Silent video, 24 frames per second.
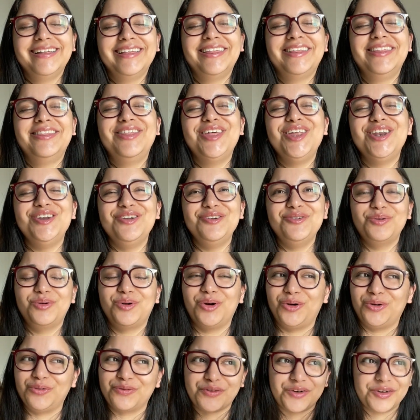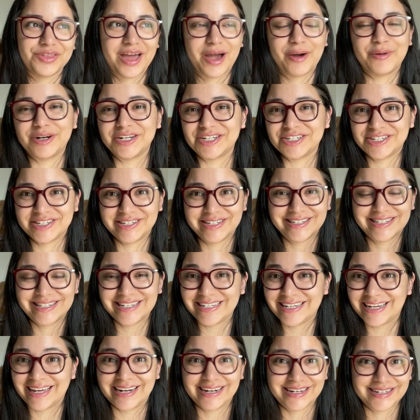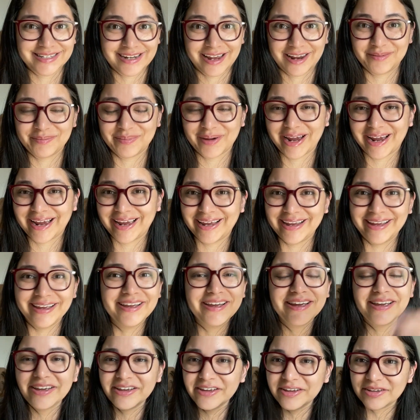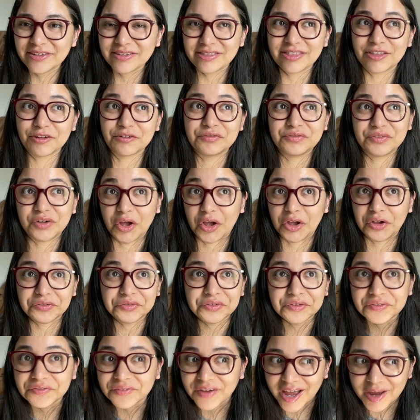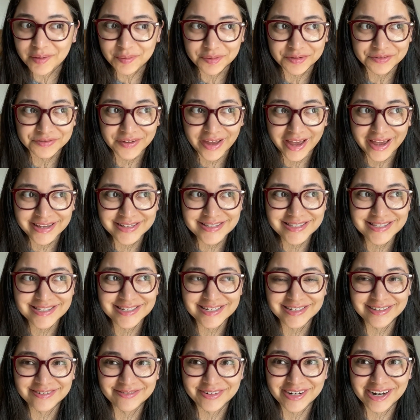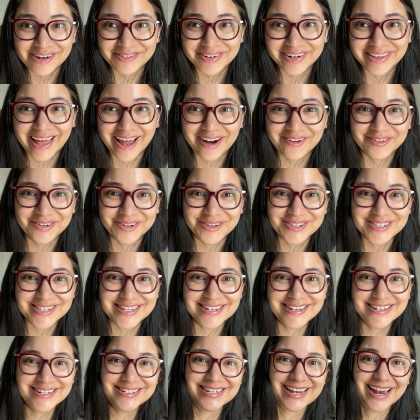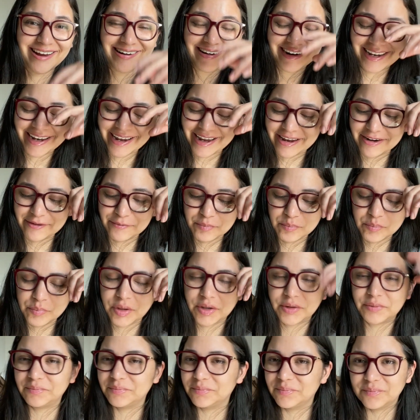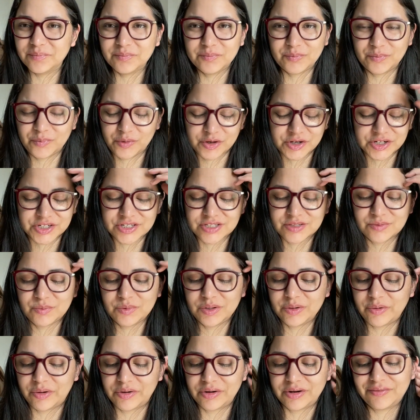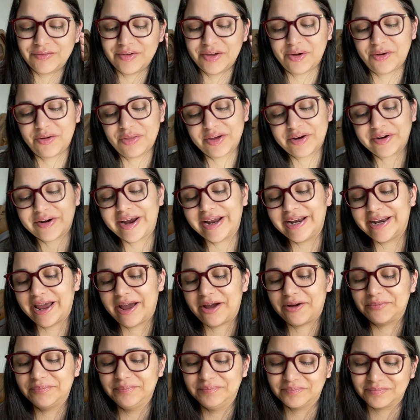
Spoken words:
The new goal for that one is just to get it done by the fall for Fiberfest, whenever that rolls into town again. But we won't even go there right now.